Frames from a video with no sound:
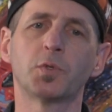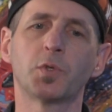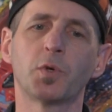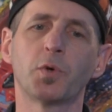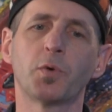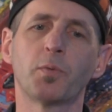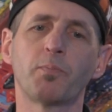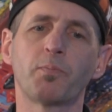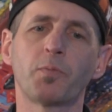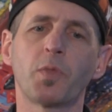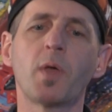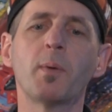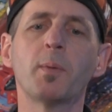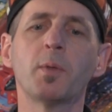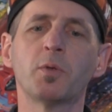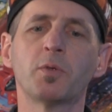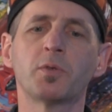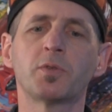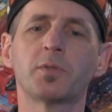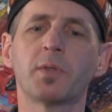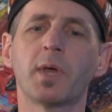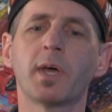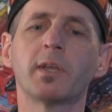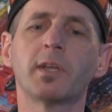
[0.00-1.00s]
So, and it
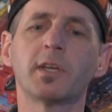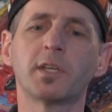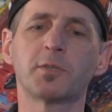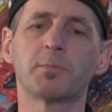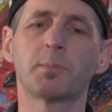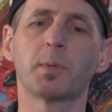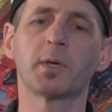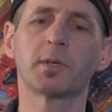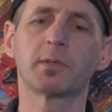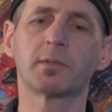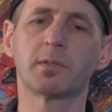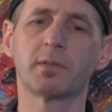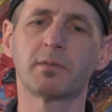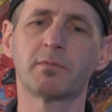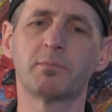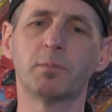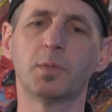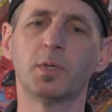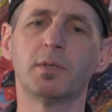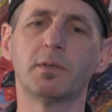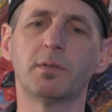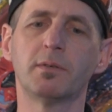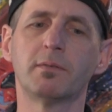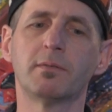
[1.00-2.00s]
was that aspect of
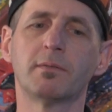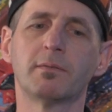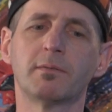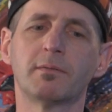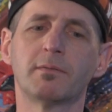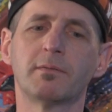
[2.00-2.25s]
me,